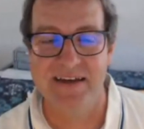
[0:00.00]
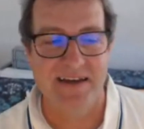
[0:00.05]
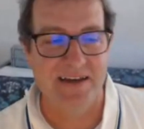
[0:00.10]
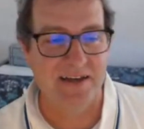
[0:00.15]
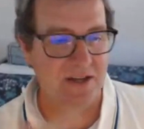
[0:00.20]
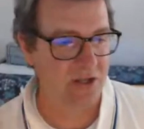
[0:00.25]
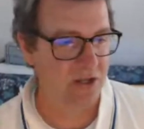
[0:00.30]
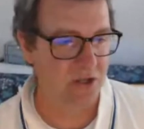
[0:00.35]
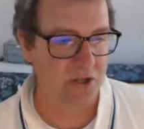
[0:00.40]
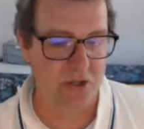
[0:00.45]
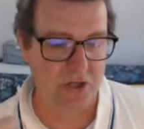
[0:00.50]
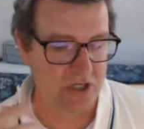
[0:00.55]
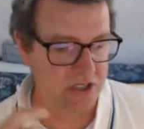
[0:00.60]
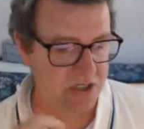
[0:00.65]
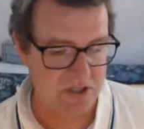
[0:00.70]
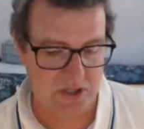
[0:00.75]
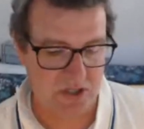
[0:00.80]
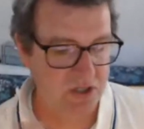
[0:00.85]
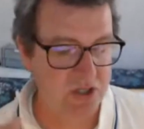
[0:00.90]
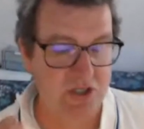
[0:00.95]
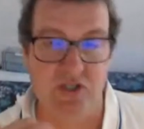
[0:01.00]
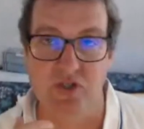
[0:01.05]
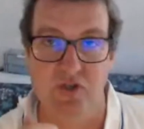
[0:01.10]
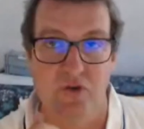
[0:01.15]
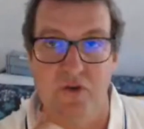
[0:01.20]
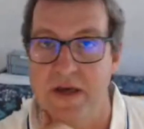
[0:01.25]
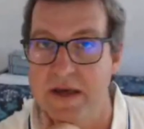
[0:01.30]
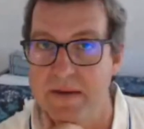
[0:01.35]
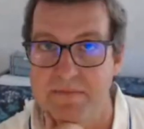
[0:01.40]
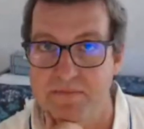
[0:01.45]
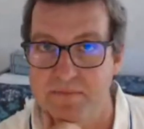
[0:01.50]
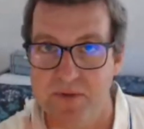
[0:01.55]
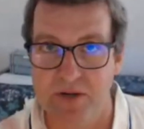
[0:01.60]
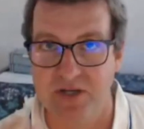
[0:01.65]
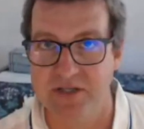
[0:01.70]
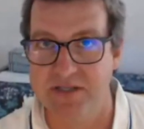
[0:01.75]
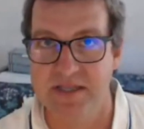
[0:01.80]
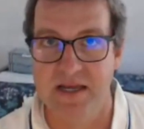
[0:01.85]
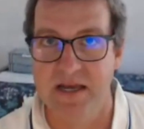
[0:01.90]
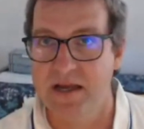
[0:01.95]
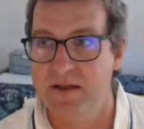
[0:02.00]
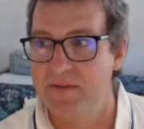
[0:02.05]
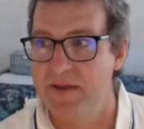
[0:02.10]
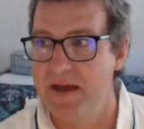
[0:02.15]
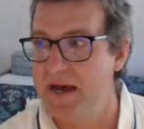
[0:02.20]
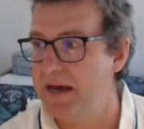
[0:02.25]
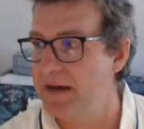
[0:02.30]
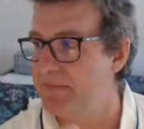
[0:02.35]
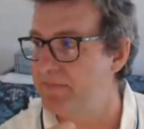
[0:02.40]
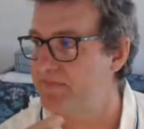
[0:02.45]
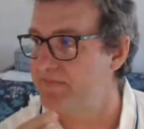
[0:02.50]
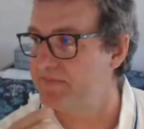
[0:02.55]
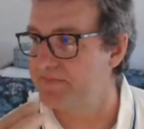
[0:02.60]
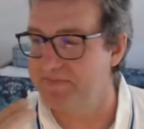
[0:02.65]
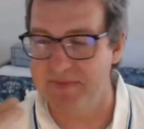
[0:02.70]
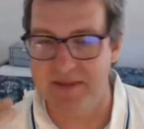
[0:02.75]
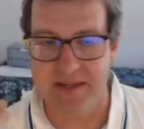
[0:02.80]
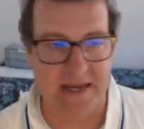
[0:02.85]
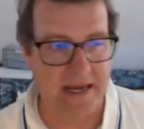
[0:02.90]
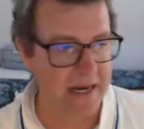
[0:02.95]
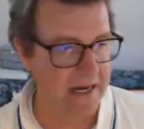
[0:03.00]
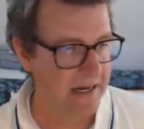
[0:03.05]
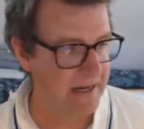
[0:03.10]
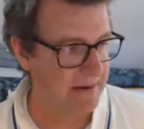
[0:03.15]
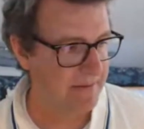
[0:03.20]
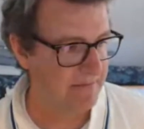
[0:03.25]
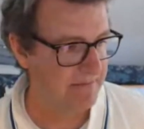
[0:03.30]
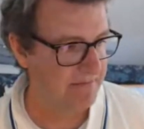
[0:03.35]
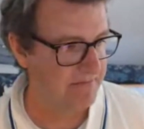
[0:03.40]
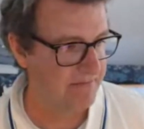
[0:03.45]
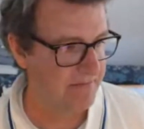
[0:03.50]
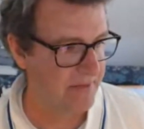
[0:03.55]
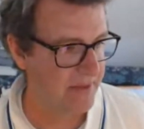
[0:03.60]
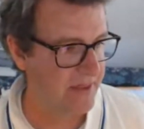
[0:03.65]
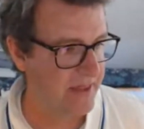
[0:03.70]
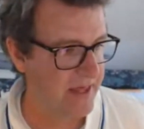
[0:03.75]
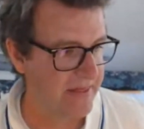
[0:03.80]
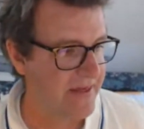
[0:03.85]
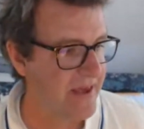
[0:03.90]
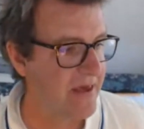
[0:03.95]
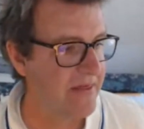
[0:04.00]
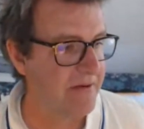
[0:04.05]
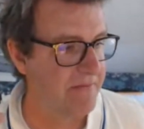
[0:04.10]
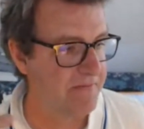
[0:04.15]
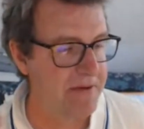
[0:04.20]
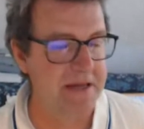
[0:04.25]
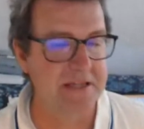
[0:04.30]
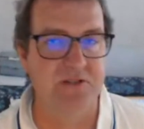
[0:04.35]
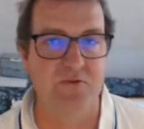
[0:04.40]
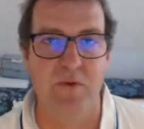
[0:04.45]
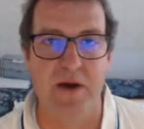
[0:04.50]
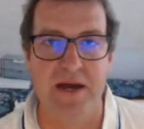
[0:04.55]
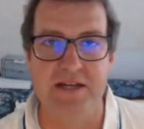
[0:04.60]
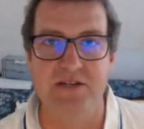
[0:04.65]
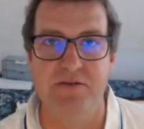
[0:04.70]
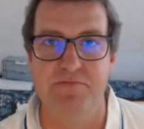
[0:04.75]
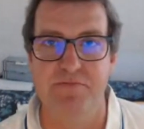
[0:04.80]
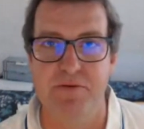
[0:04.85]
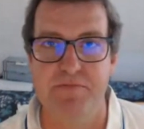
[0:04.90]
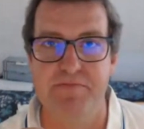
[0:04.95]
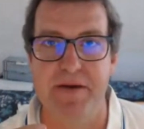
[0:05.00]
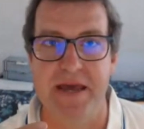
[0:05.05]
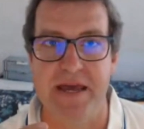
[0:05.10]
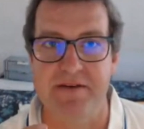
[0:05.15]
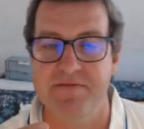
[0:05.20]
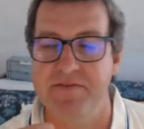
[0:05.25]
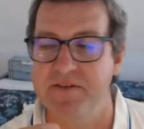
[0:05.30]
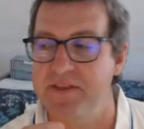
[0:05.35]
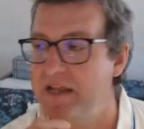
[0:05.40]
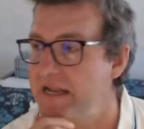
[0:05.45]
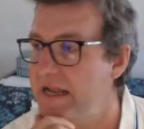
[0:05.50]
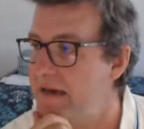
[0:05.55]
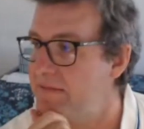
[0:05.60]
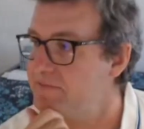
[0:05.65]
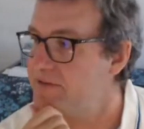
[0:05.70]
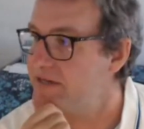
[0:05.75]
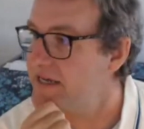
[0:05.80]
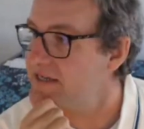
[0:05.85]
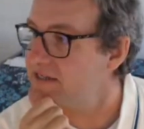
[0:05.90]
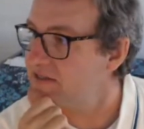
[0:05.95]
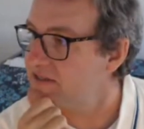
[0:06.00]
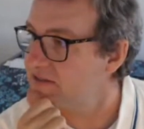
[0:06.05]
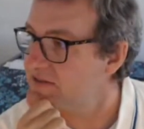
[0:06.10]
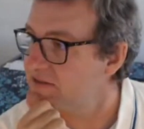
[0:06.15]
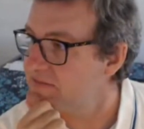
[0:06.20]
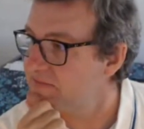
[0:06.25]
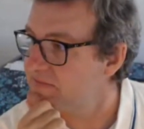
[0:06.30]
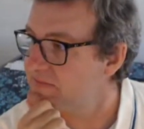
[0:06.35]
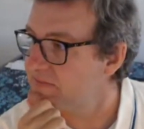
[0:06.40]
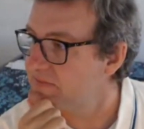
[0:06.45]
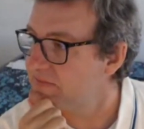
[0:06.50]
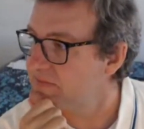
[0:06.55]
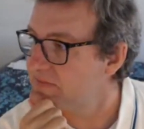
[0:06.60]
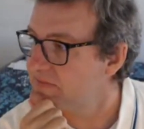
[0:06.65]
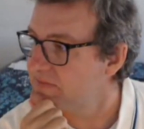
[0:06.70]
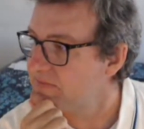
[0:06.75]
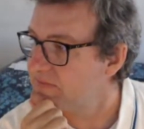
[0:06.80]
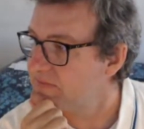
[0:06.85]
and you just you just do them because um, um, they're the best way to prepare for the lab tests